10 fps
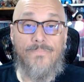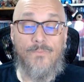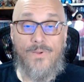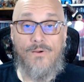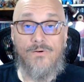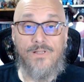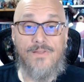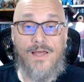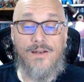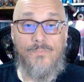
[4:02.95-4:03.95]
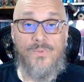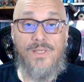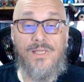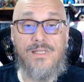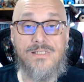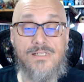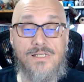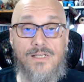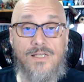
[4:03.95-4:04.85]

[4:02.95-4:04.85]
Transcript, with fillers: Apparently that appeased